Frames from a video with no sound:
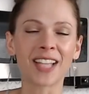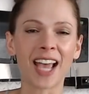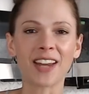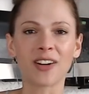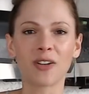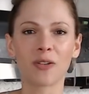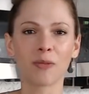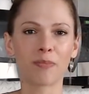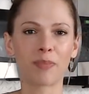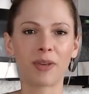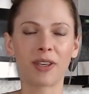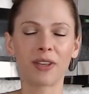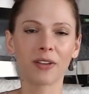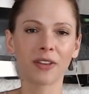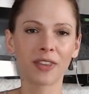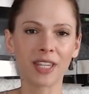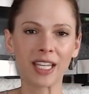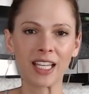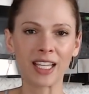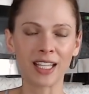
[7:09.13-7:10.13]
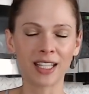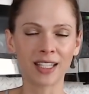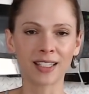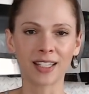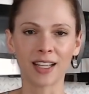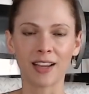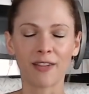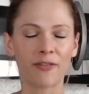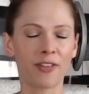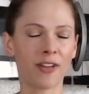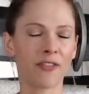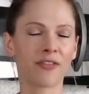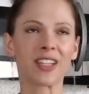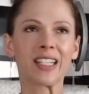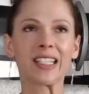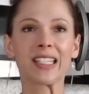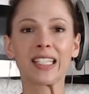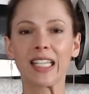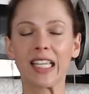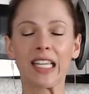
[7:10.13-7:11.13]
I don't peel these. If the
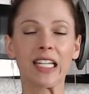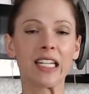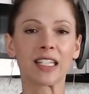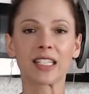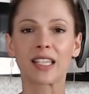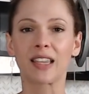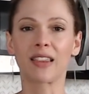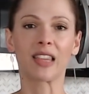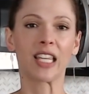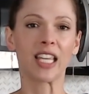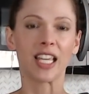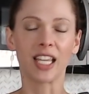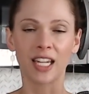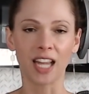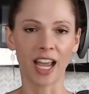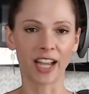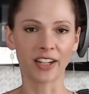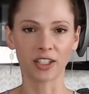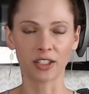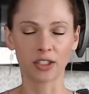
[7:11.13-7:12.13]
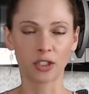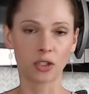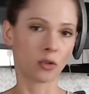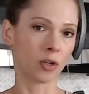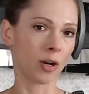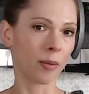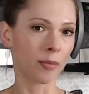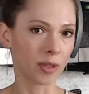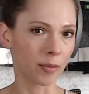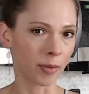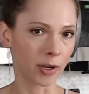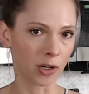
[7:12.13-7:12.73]
skin is thin, I just scrub them.